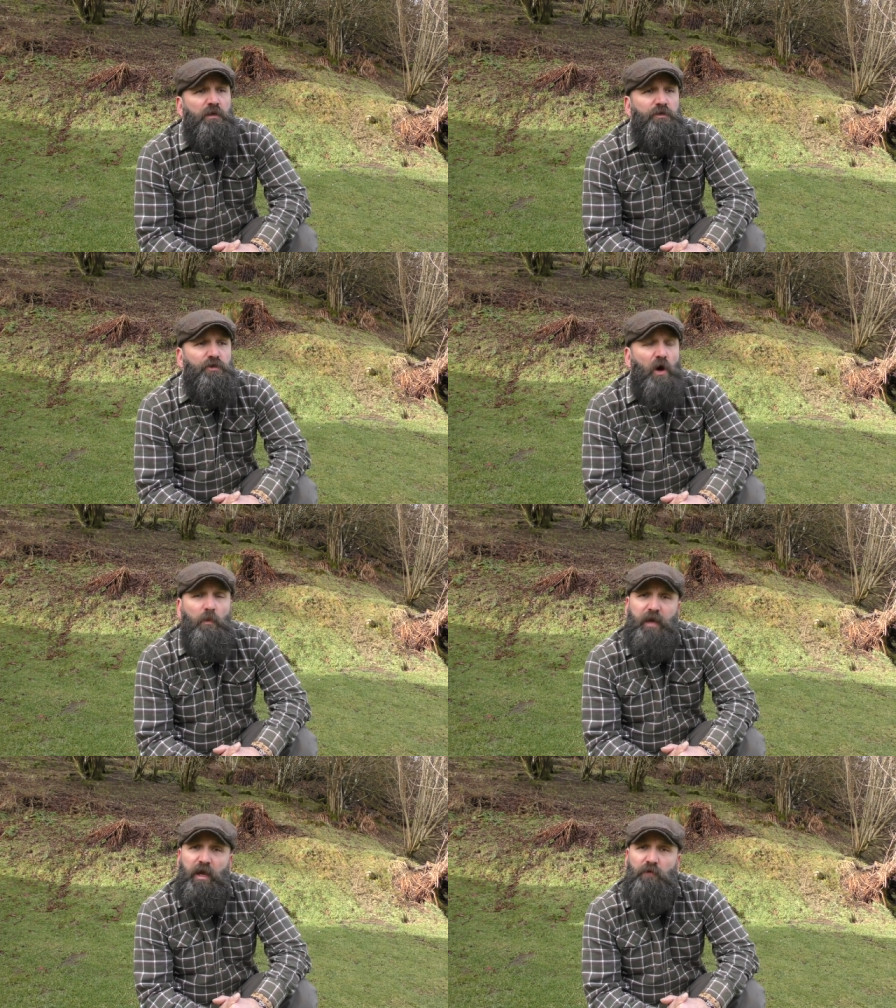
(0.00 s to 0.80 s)

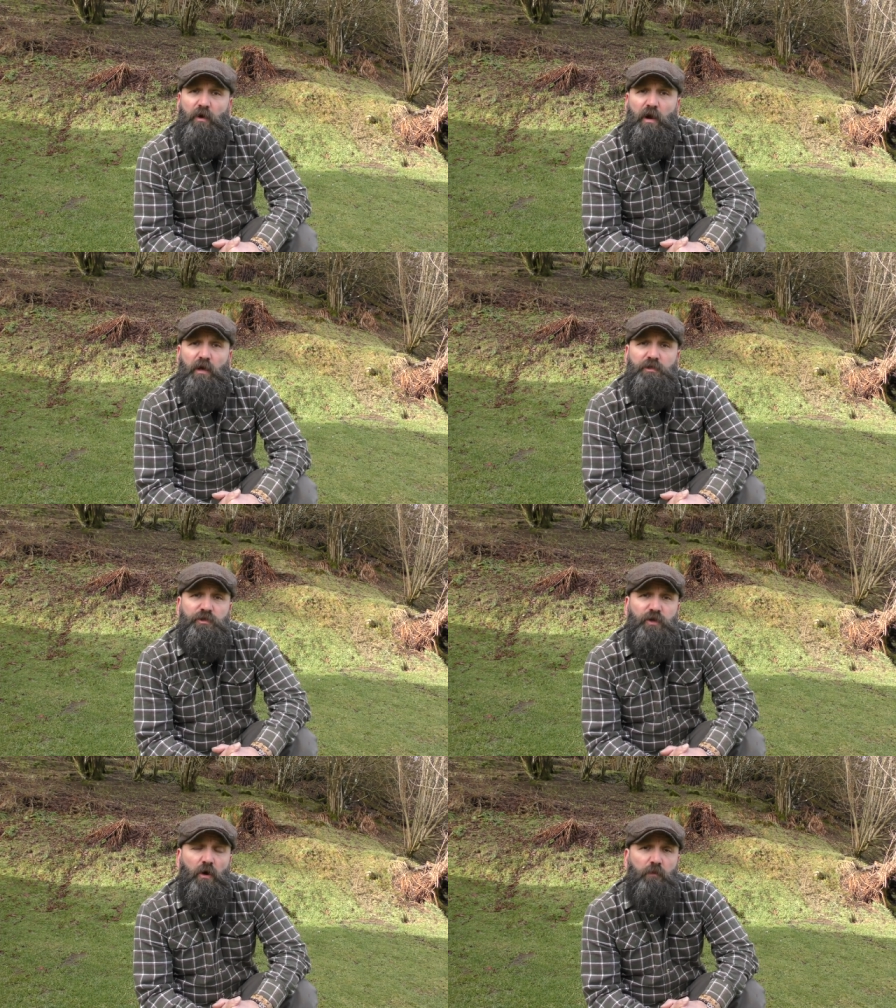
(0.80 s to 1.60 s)
Storm Ciara and
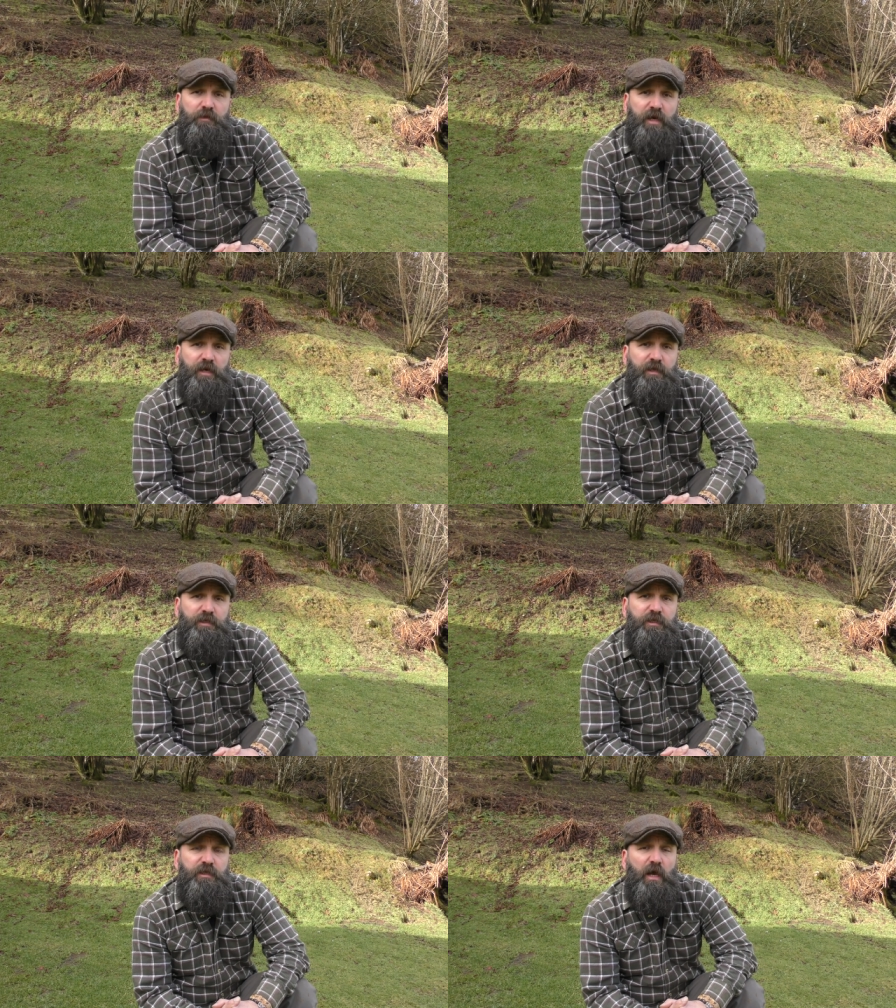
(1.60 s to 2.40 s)
Storm
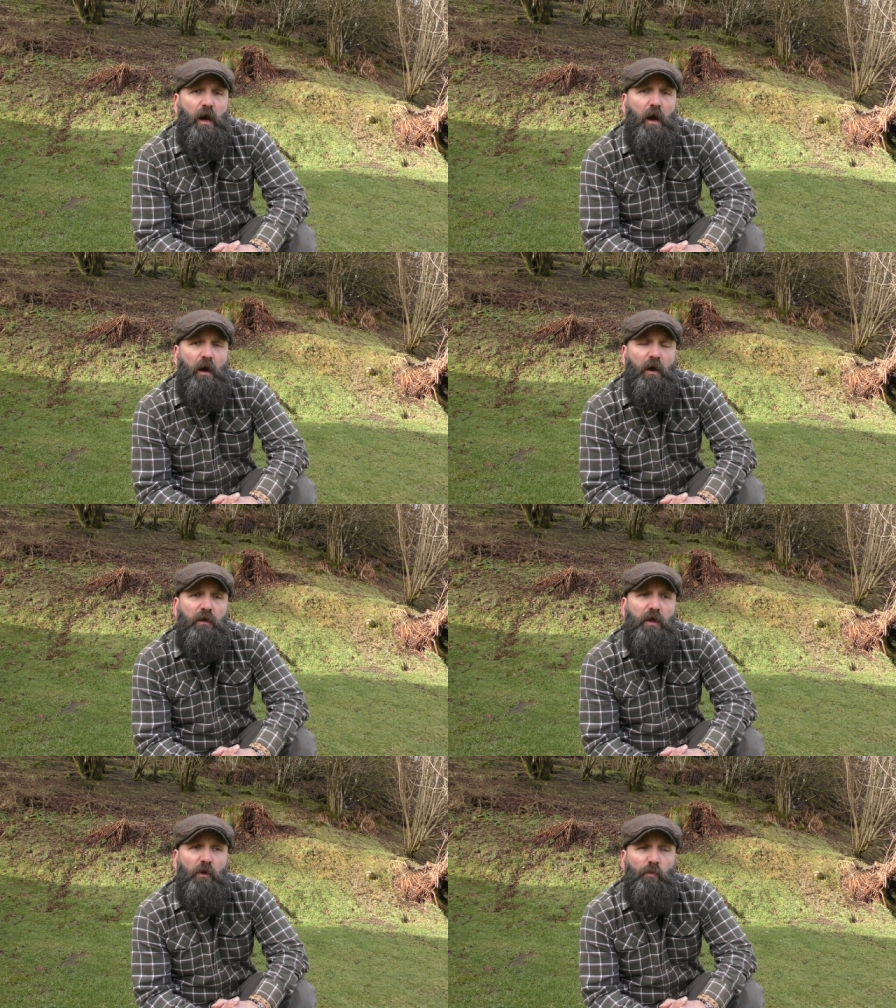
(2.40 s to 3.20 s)
Dennis
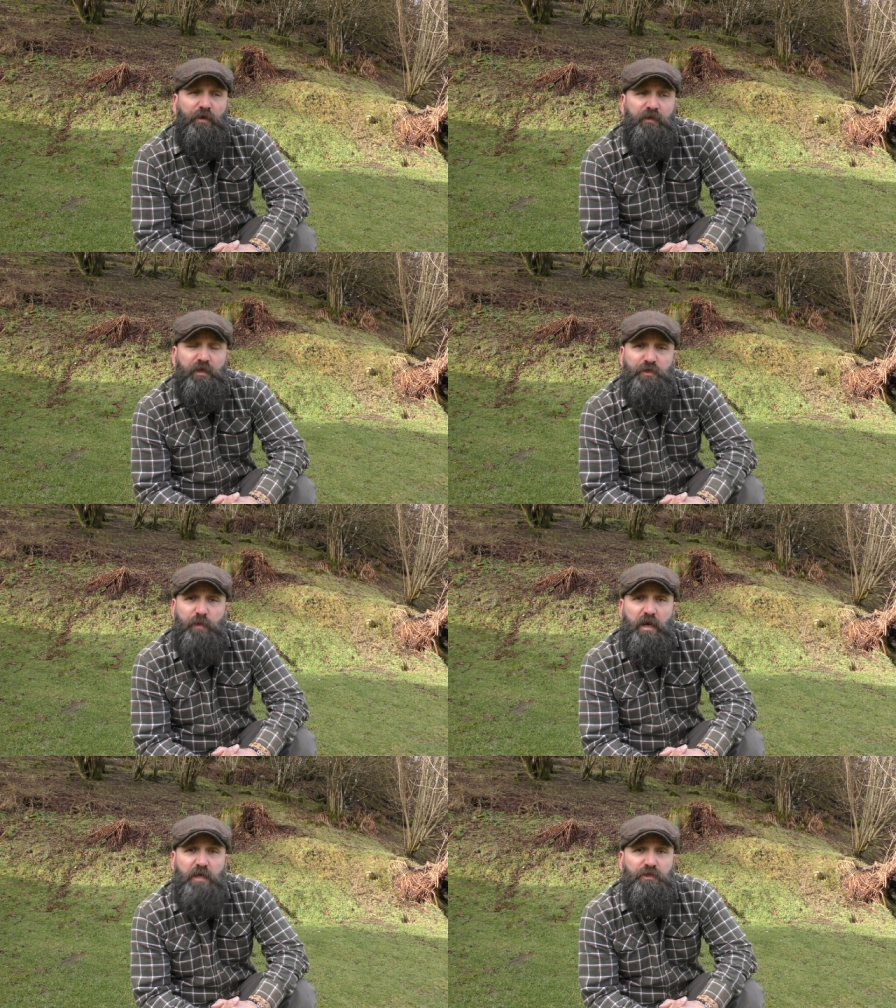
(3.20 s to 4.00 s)
within the
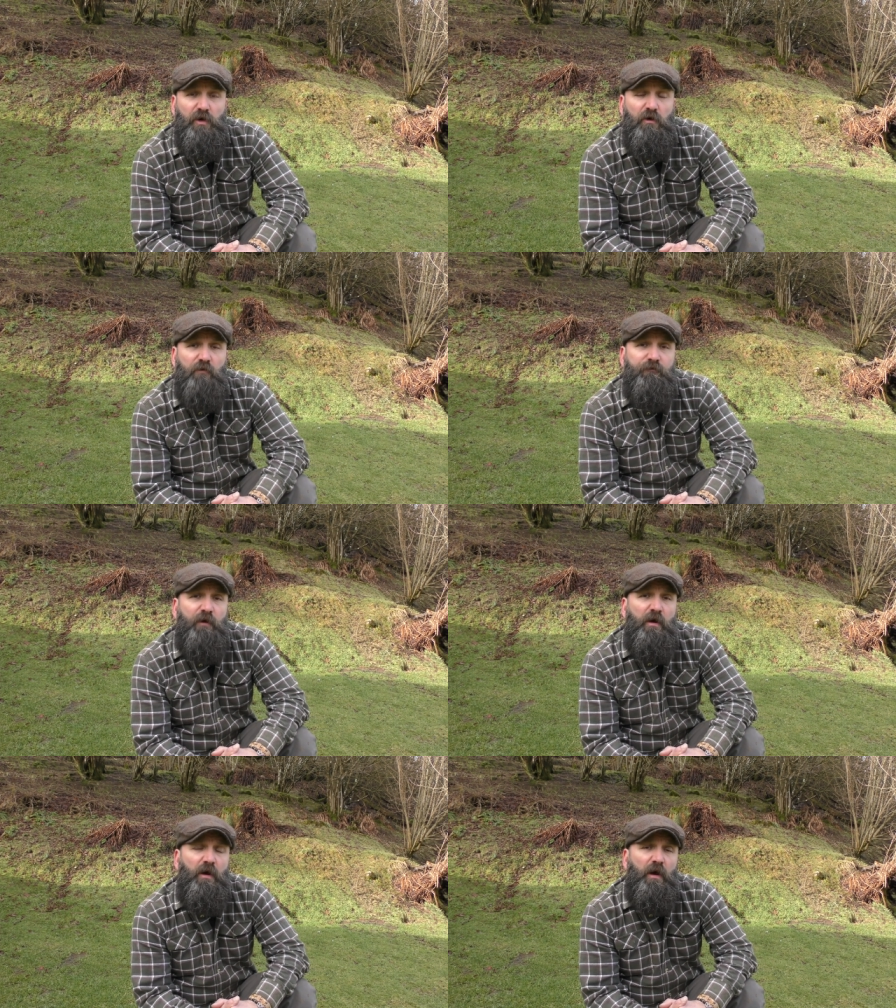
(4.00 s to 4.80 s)
space of
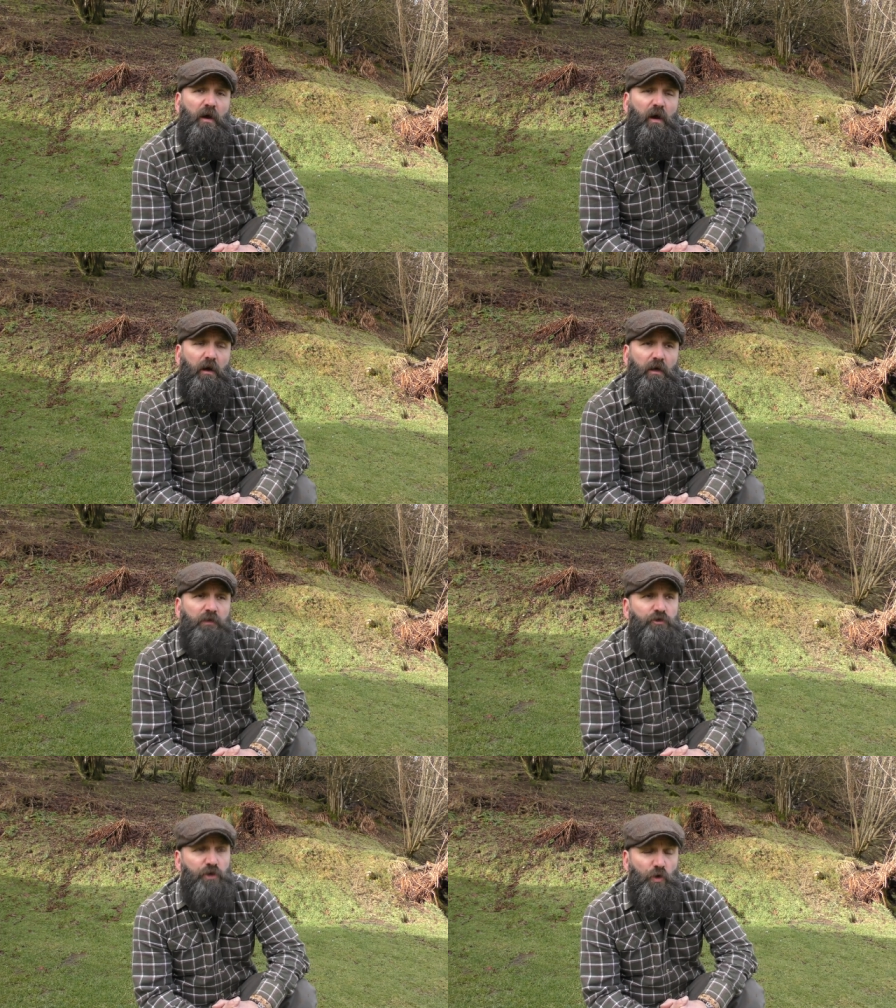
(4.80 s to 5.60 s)
uh,
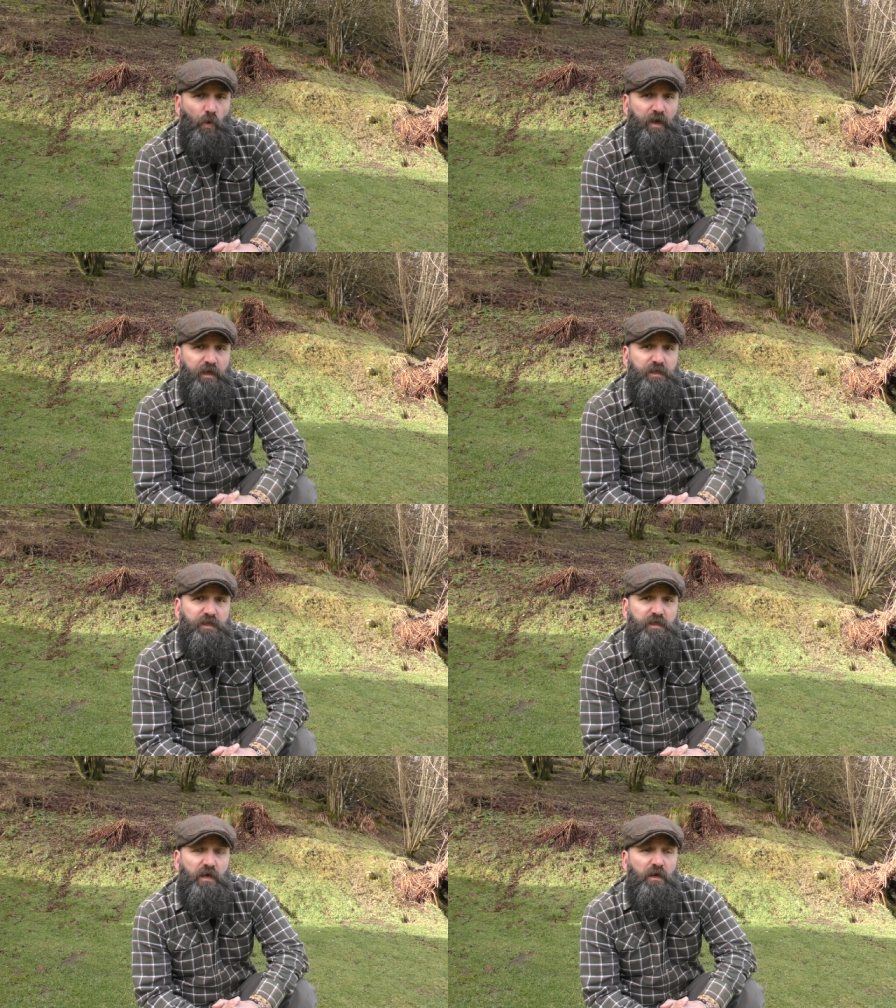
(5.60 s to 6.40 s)
two
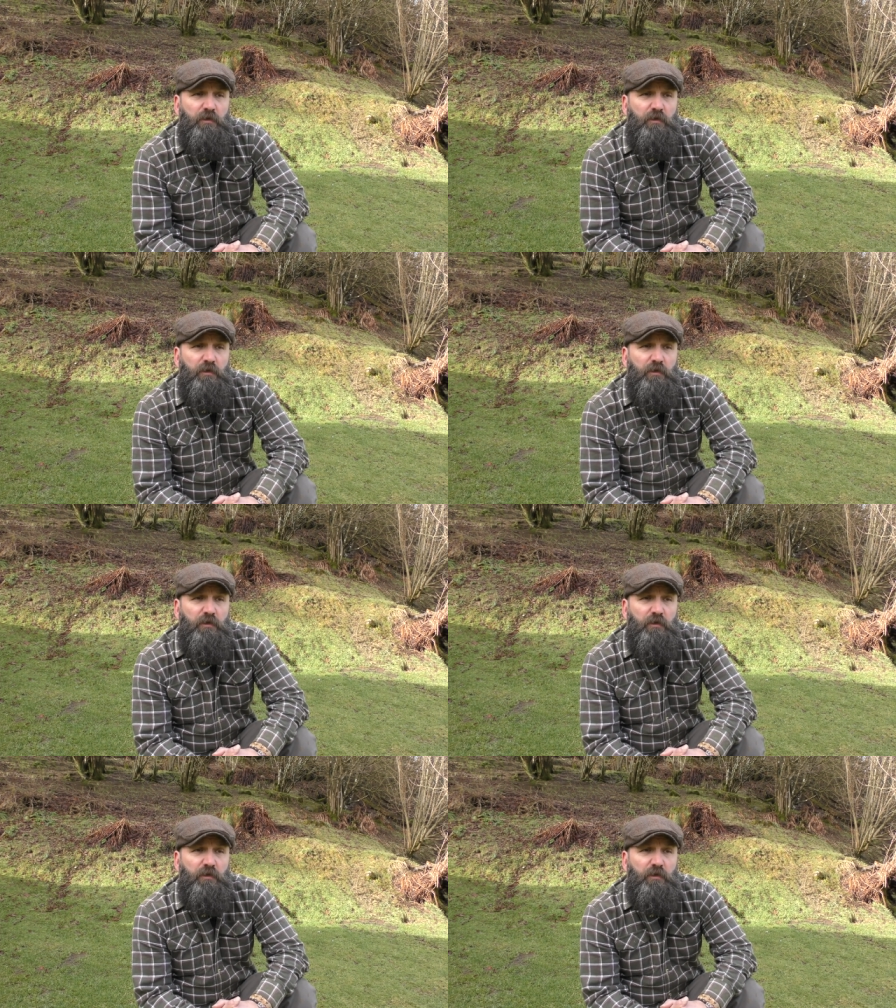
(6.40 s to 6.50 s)
weeks.